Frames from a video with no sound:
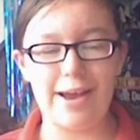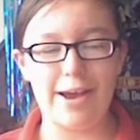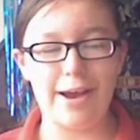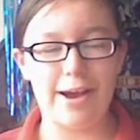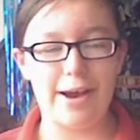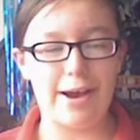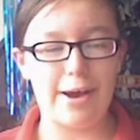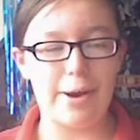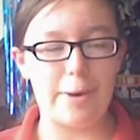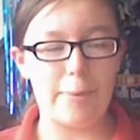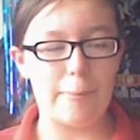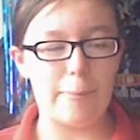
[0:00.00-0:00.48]

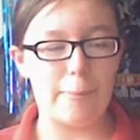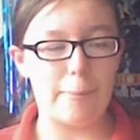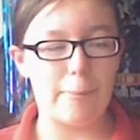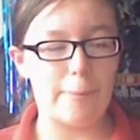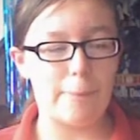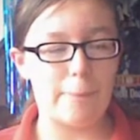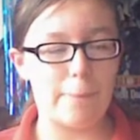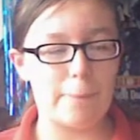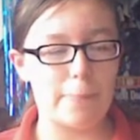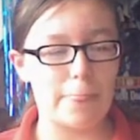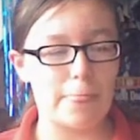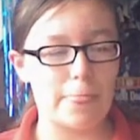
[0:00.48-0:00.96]

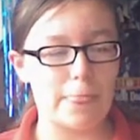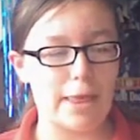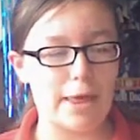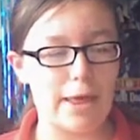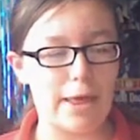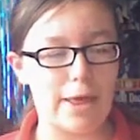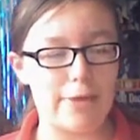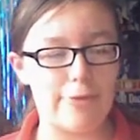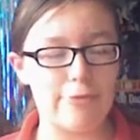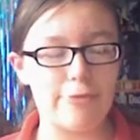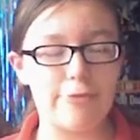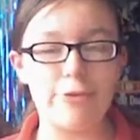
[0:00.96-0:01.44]

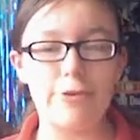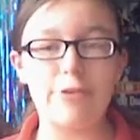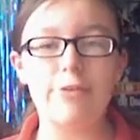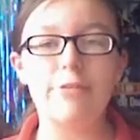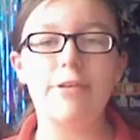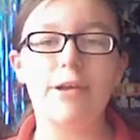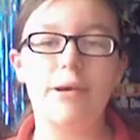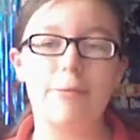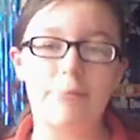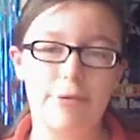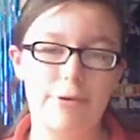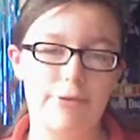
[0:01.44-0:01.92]
And
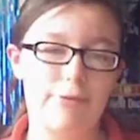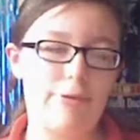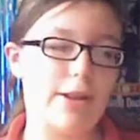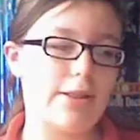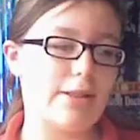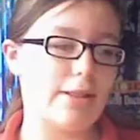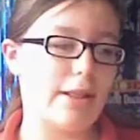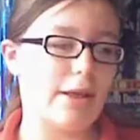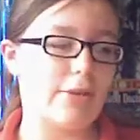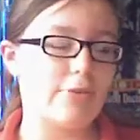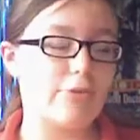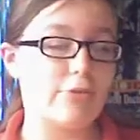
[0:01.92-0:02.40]
first time I
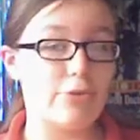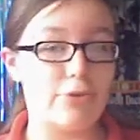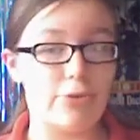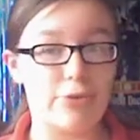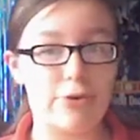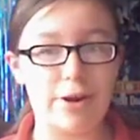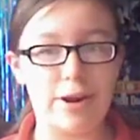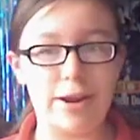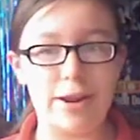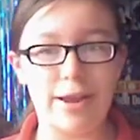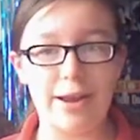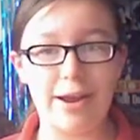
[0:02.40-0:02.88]
read that
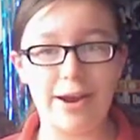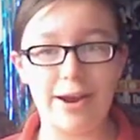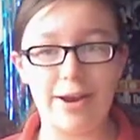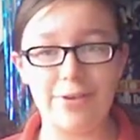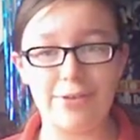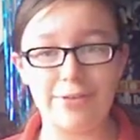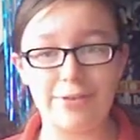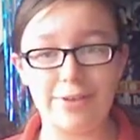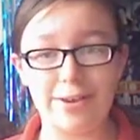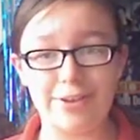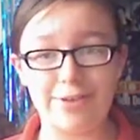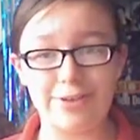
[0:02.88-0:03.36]
story, I
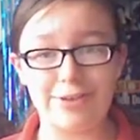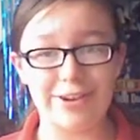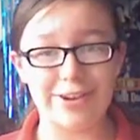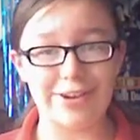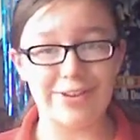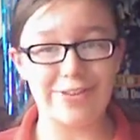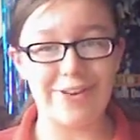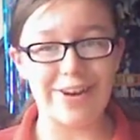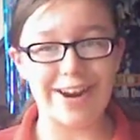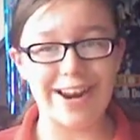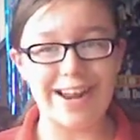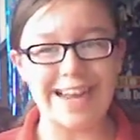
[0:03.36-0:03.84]
was actually
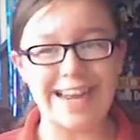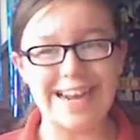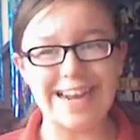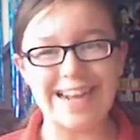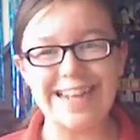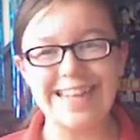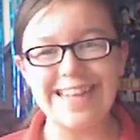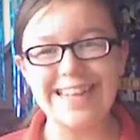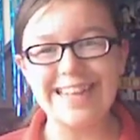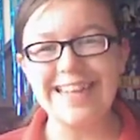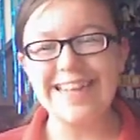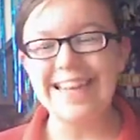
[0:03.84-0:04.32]
crying,
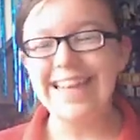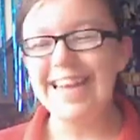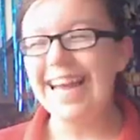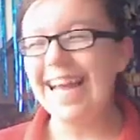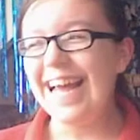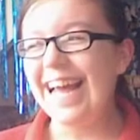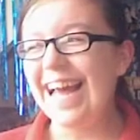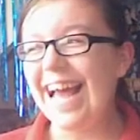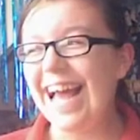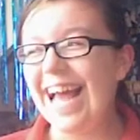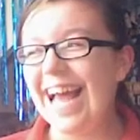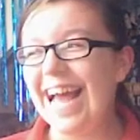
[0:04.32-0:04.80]

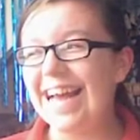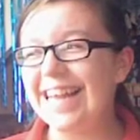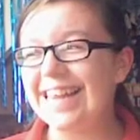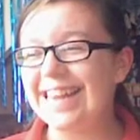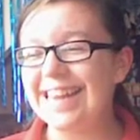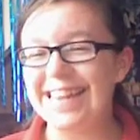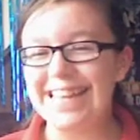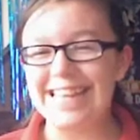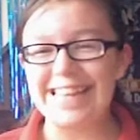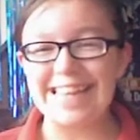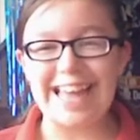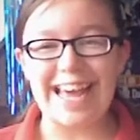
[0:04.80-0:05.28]

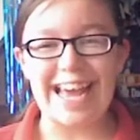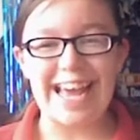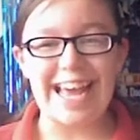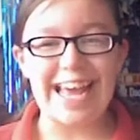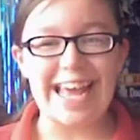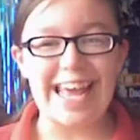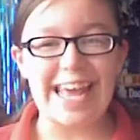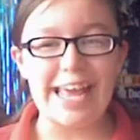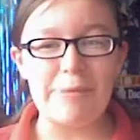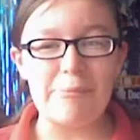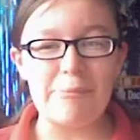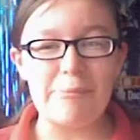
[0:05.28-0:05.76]
sitting
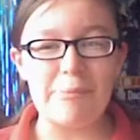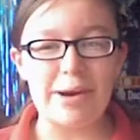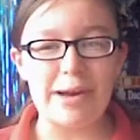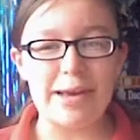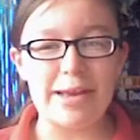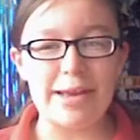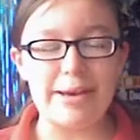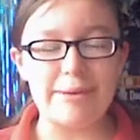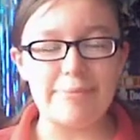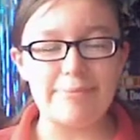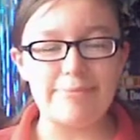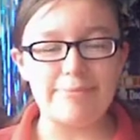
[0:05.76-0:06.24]
there in my
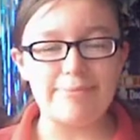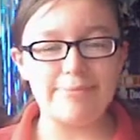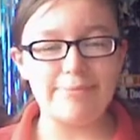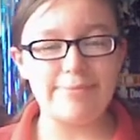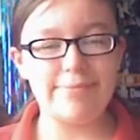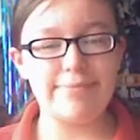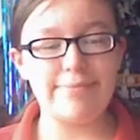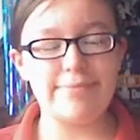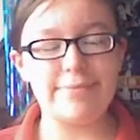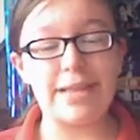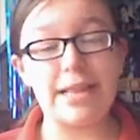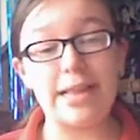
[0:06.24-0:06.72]

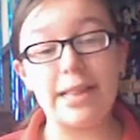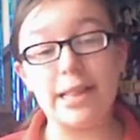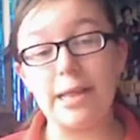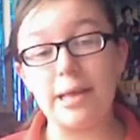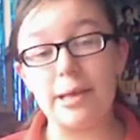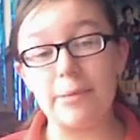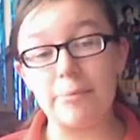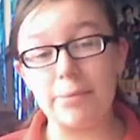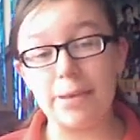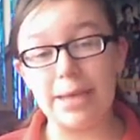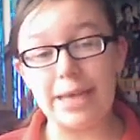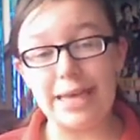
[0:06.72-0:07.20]
in
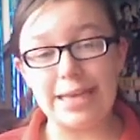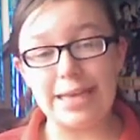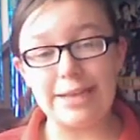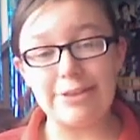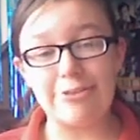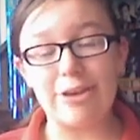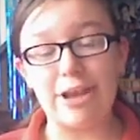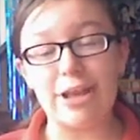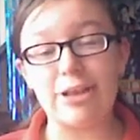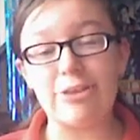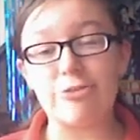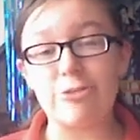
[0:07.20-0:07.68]
the PE
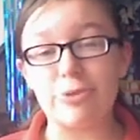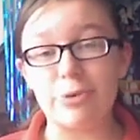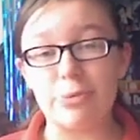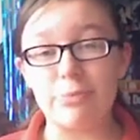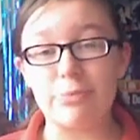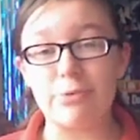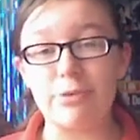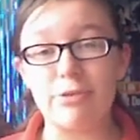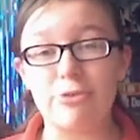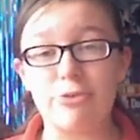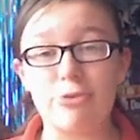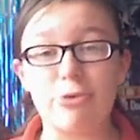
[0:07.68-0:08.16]
change
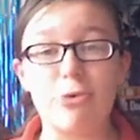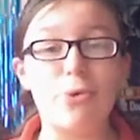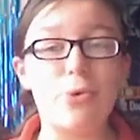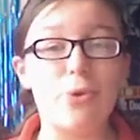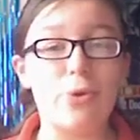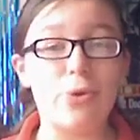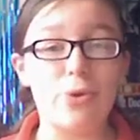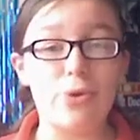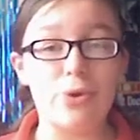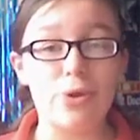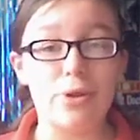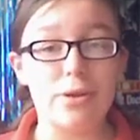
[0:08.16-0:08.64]
rooms at
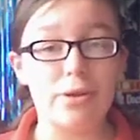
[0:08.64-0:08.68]
school,